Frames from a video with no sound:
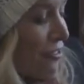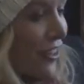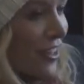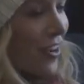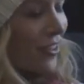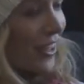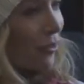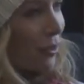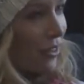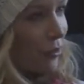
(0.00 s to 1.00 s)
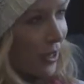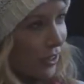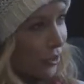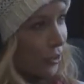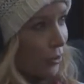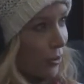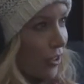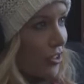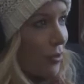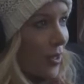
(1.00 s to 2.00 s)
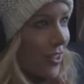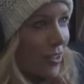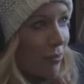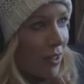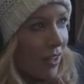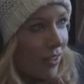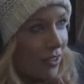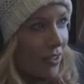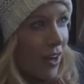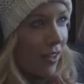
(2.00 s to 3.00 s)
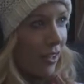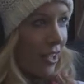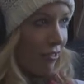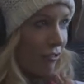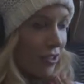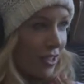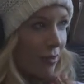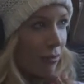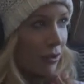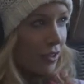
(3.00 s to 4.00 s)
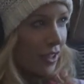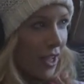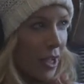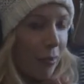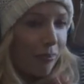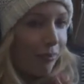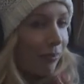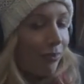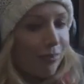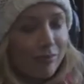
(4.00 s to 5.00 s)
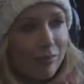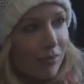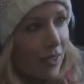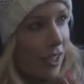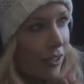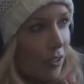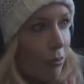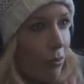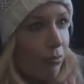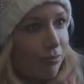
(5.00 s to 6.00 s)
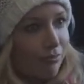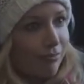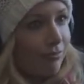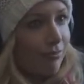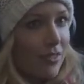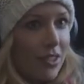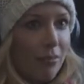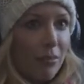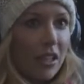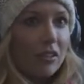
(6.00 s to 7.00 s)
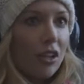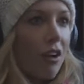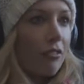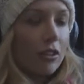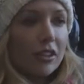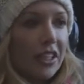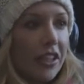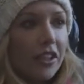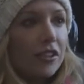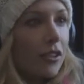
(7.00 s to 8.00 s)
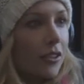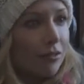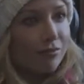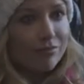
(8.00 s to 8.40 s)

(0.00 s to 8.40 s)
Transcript: figured out like with the way Google works, you want something that's not like, for example, the name, I don't know, something Love or Lee or.